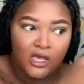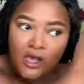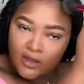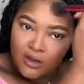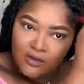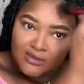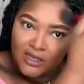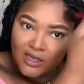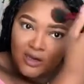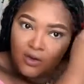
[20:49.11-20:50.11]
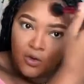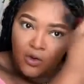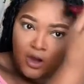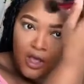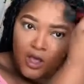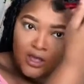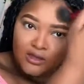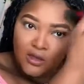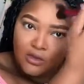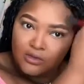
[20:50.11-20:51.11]
you know what I'm saying, or
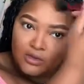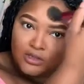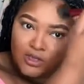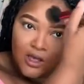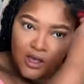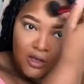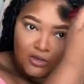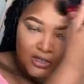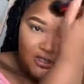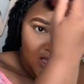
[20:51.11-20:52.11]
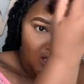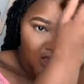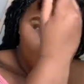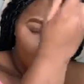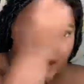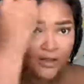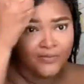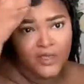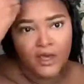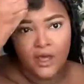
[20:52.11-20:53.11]
those elders that can kind of
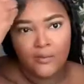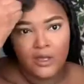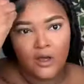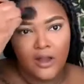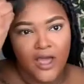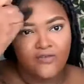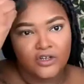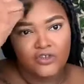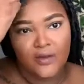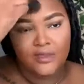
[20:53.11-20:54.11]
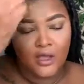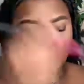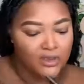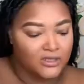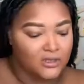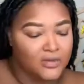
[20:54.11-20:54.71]
come in your life and drop that wisdom,